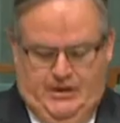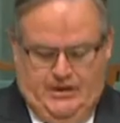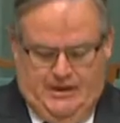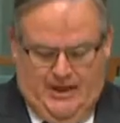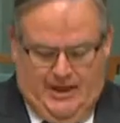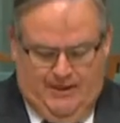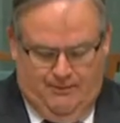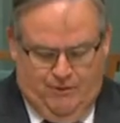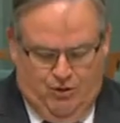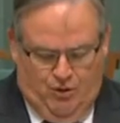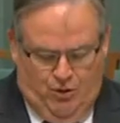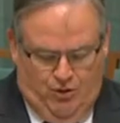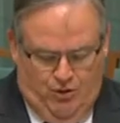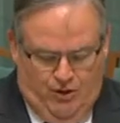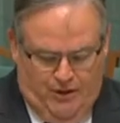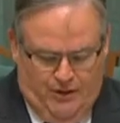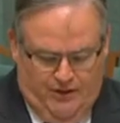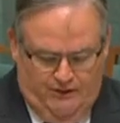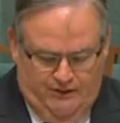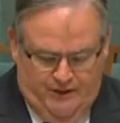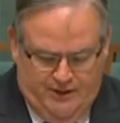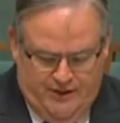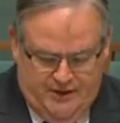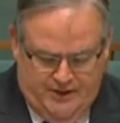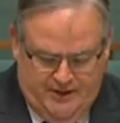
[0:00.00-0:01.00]
James Cook
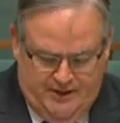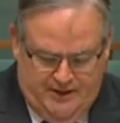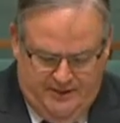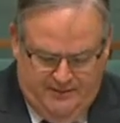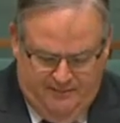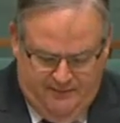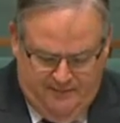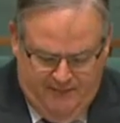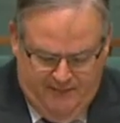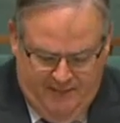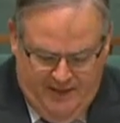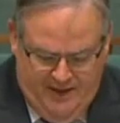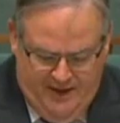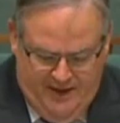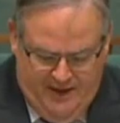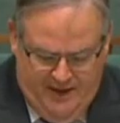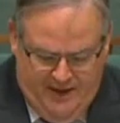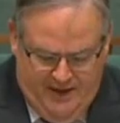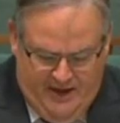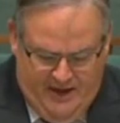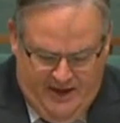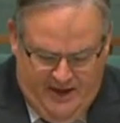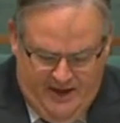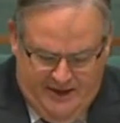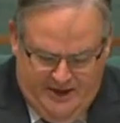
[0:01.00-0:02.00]
University
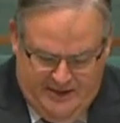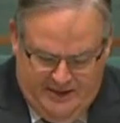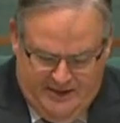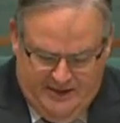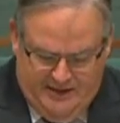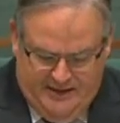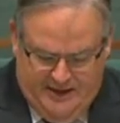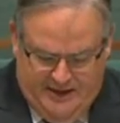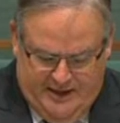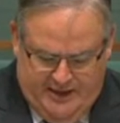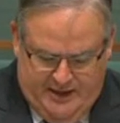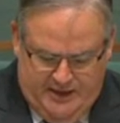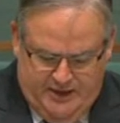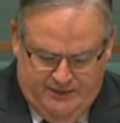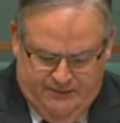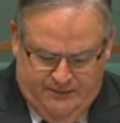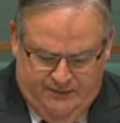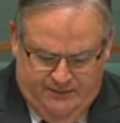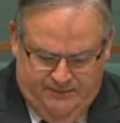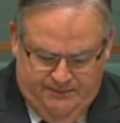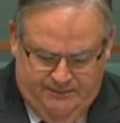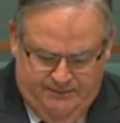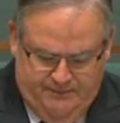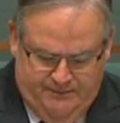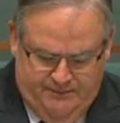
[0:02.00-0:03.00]
in
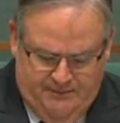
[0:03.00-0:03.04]
Townsville,